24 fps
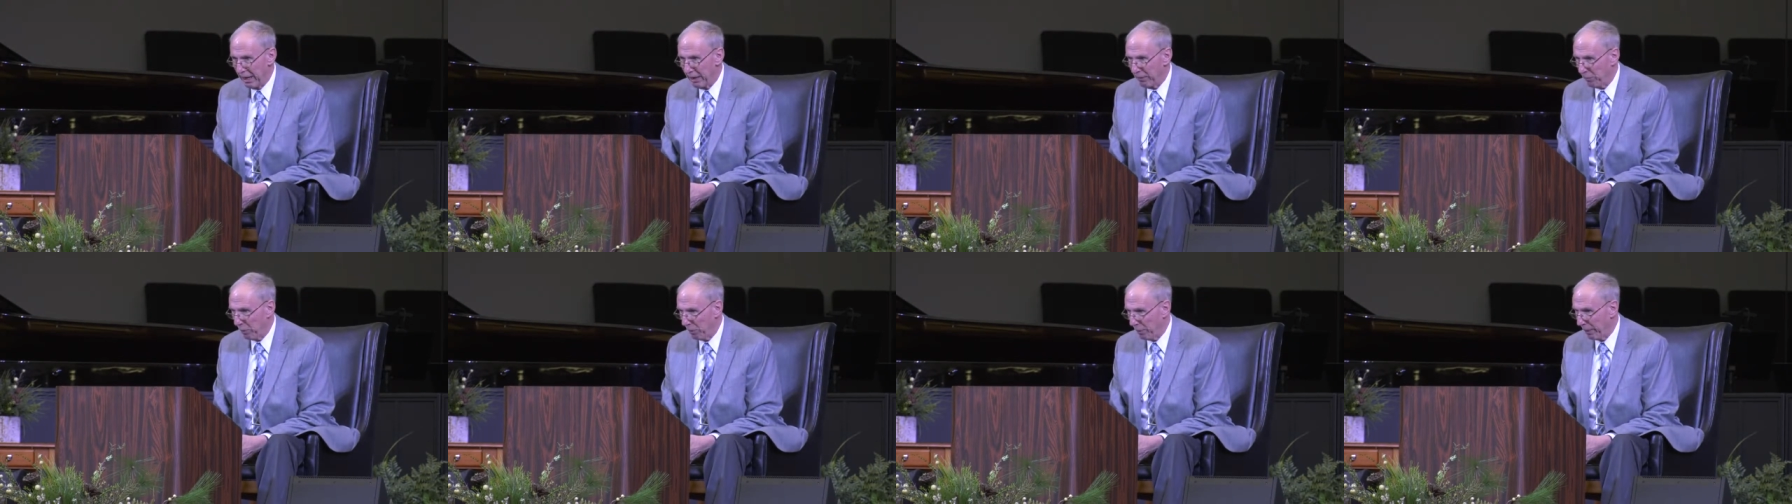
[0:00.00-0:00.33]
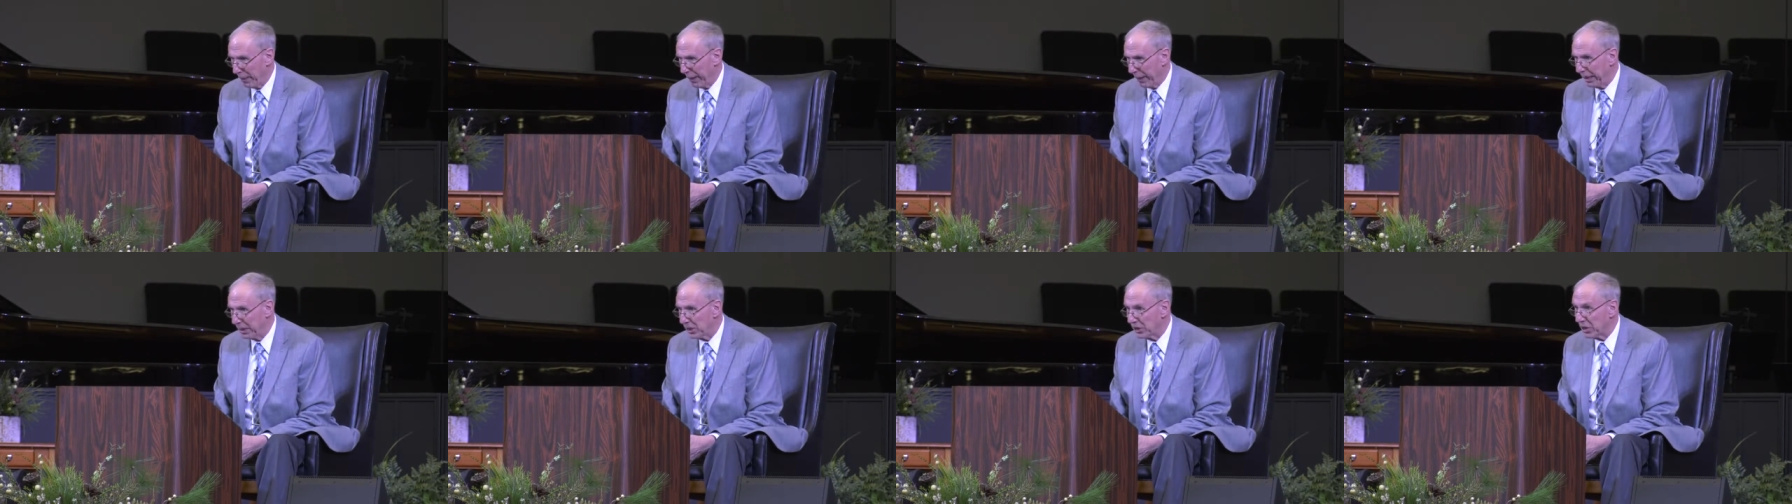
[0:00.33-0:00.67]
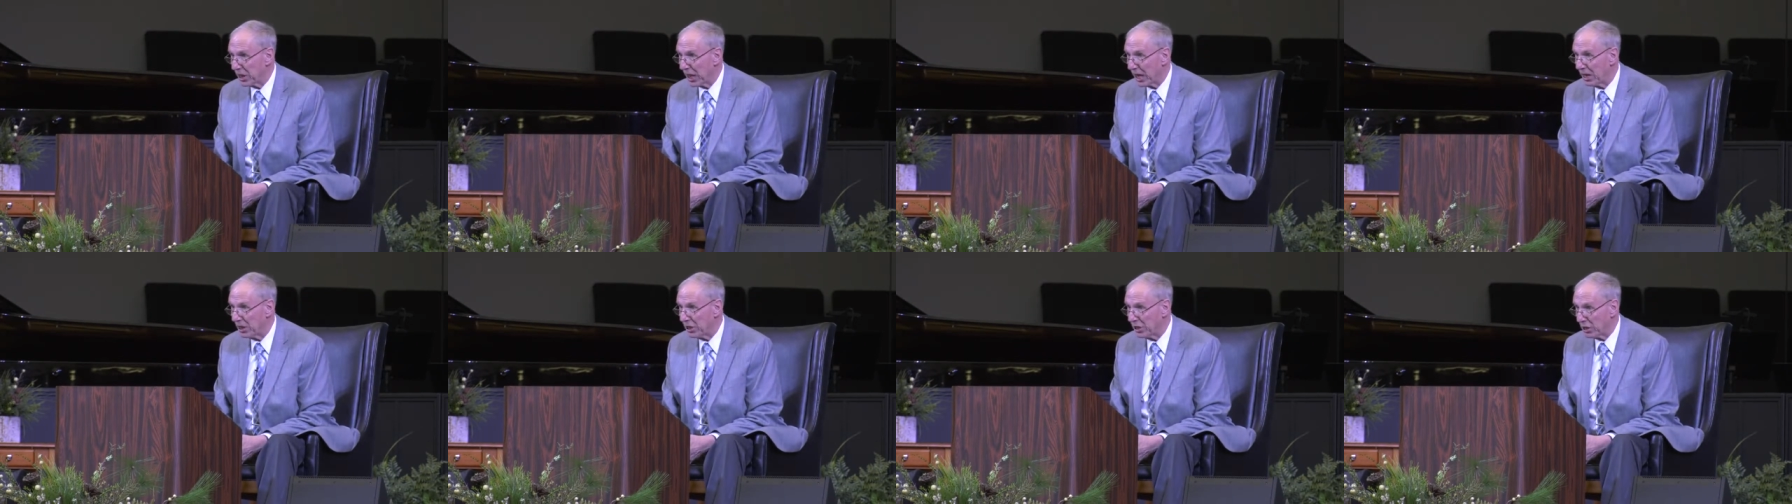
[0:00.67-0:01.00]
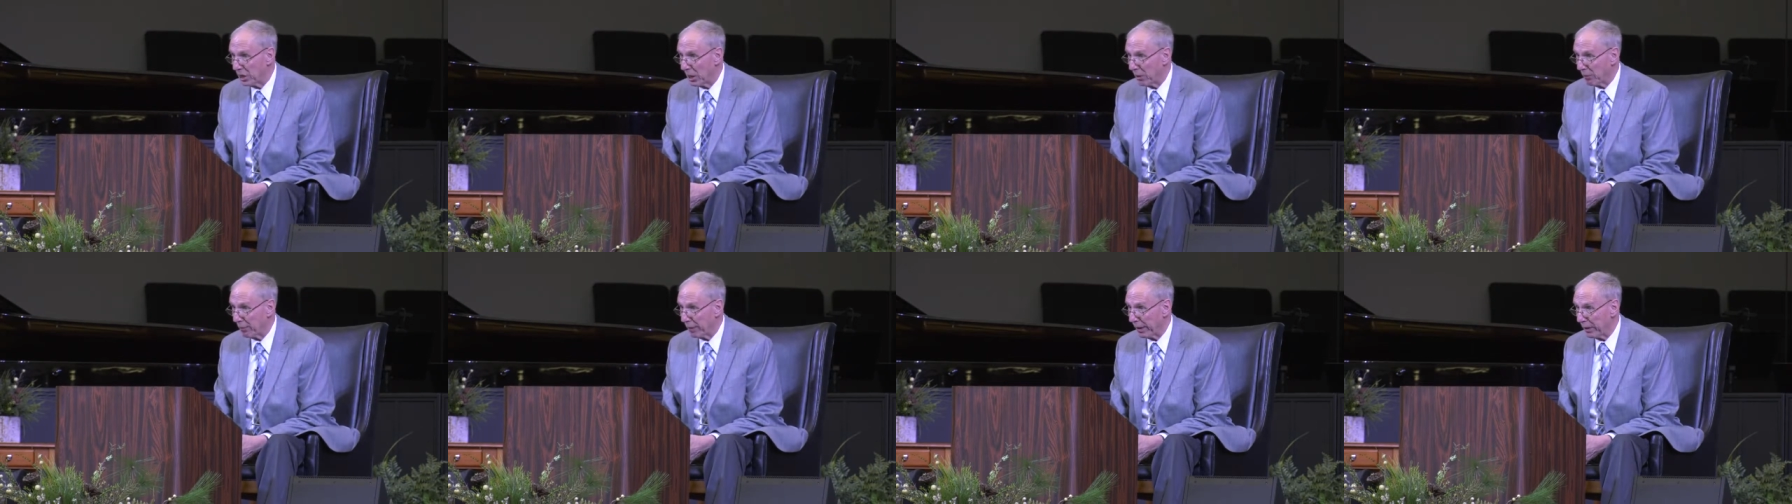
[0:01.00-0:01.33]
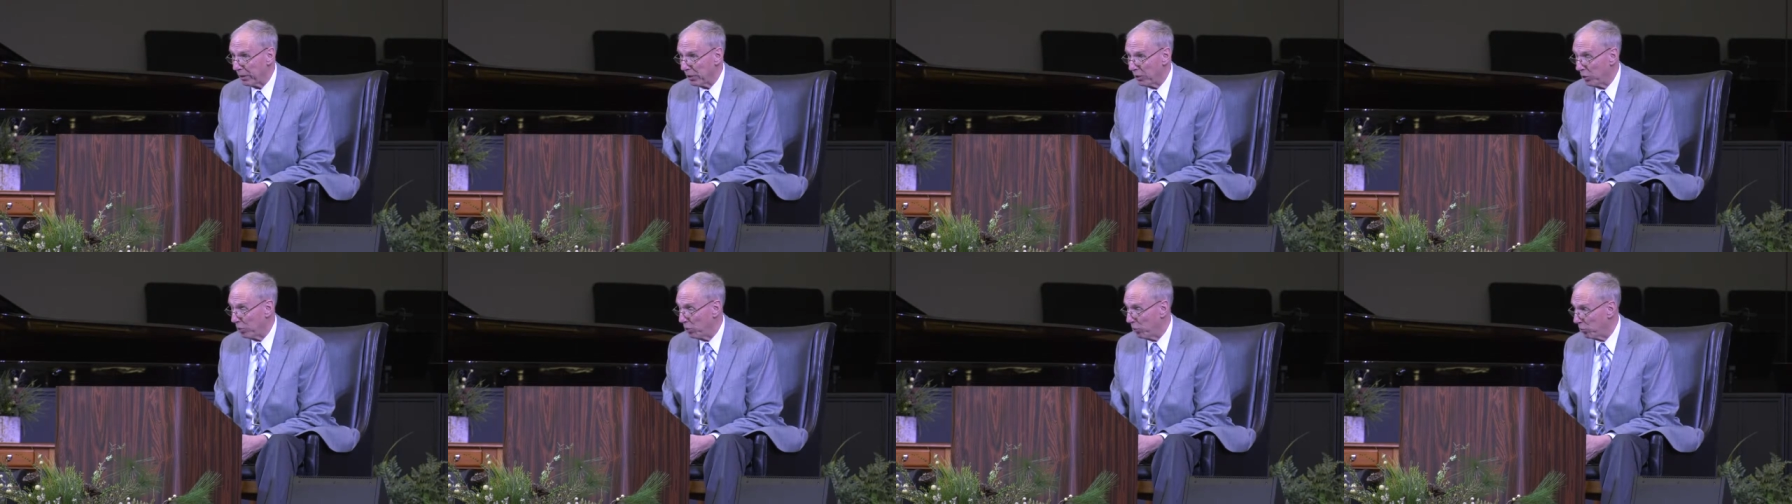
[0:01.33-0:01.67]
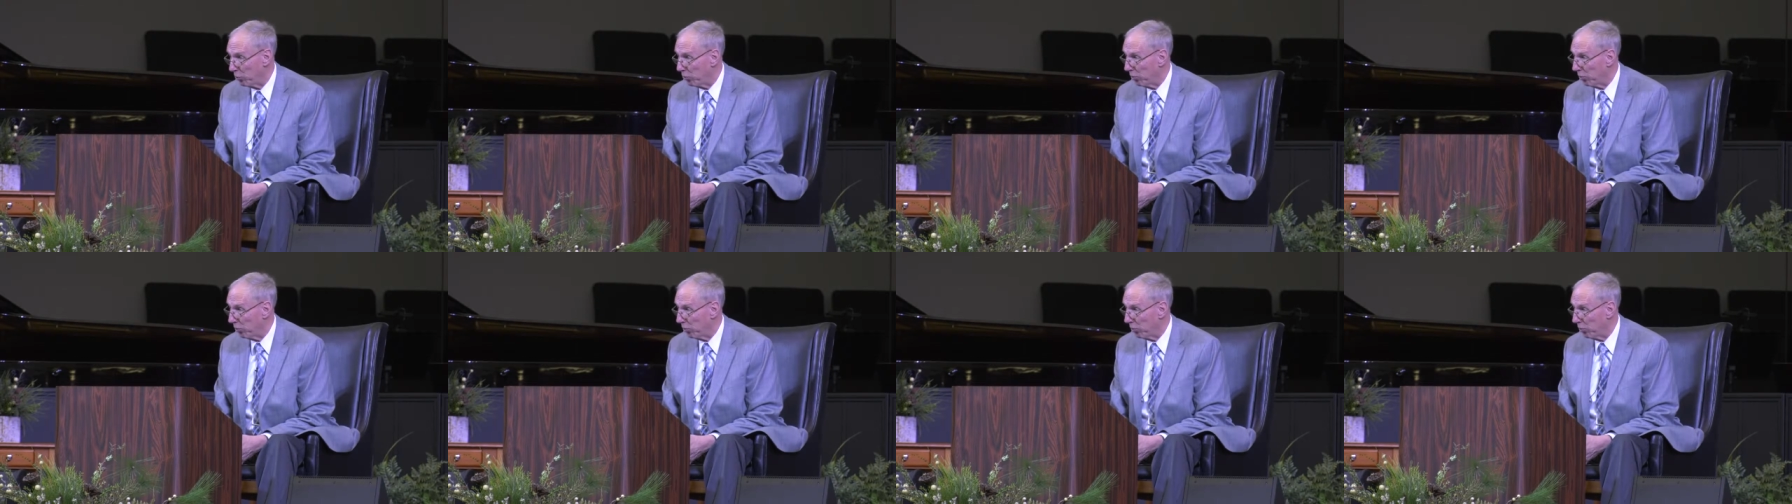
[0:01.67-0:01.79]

For me to say something to you